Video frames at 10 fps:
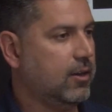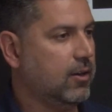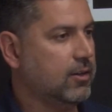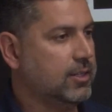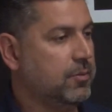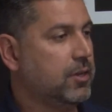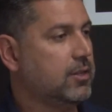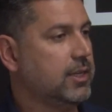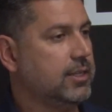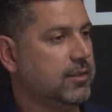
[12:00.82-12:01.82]
are
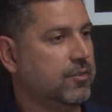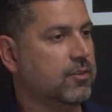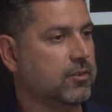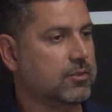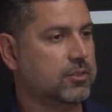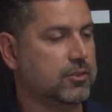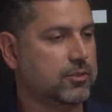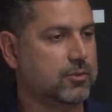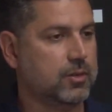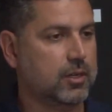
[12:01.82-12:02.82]
typically difficult
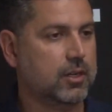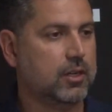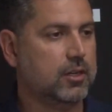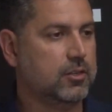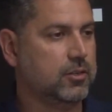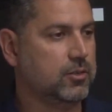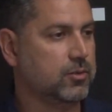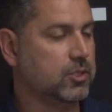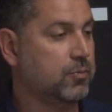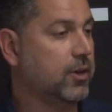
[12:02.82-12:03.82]

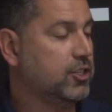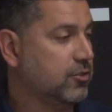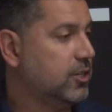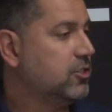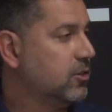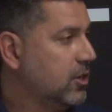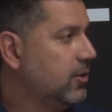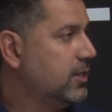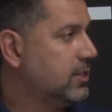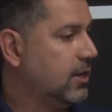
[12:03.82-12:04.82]
to spray traditional
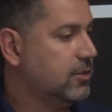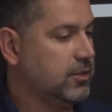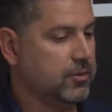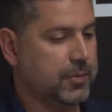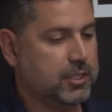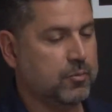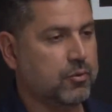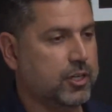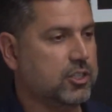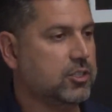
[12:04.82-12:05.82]
coatings onto because it
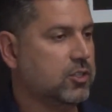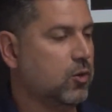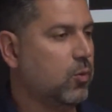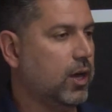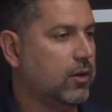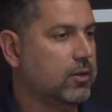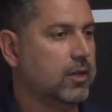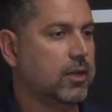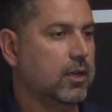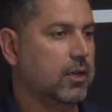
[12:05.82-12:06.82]
bridges so well
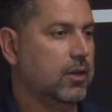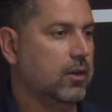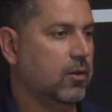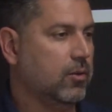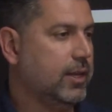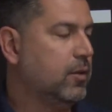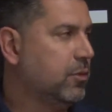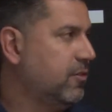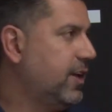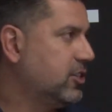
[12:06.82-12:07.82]
all the
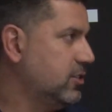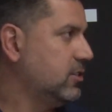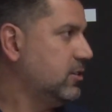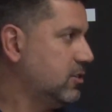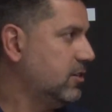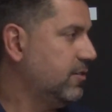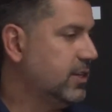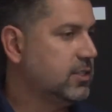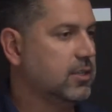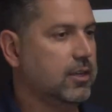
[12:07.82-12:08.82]
imperfections of the
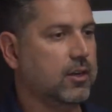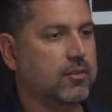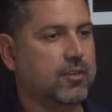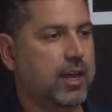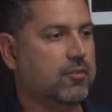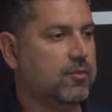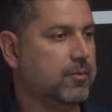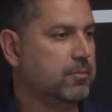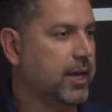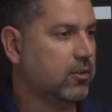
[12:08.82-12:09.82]
surface. If you have
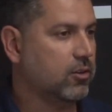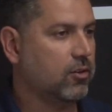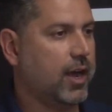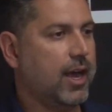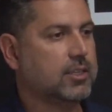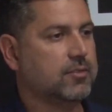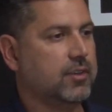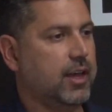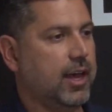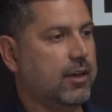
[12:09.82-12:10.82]
micro cracks, if
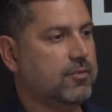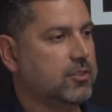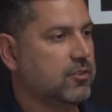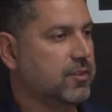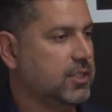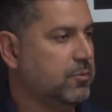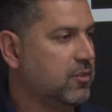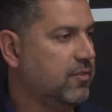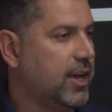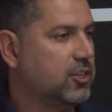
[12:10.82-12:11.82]
you have surface
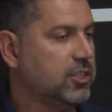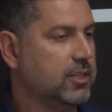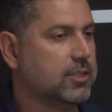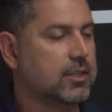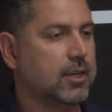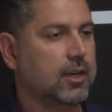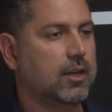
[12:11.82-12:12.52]
imperfections,